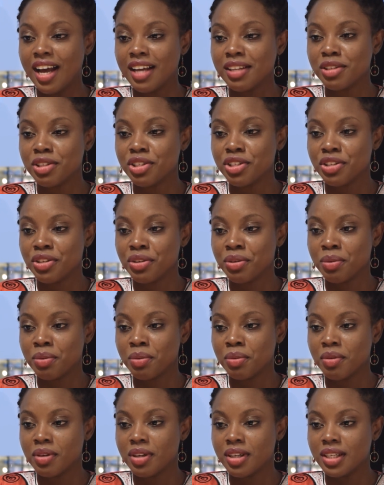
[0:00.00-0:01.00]

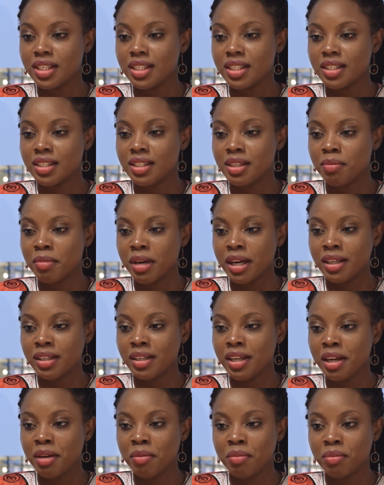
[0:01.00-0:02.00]
to see my
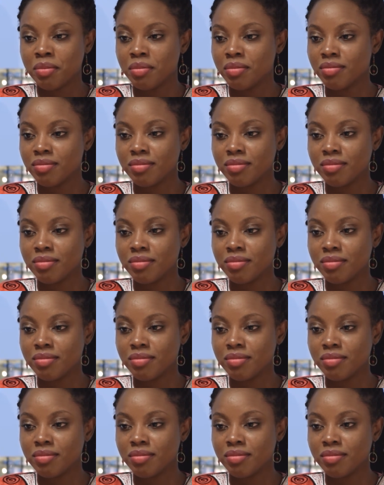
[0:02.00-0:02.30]
name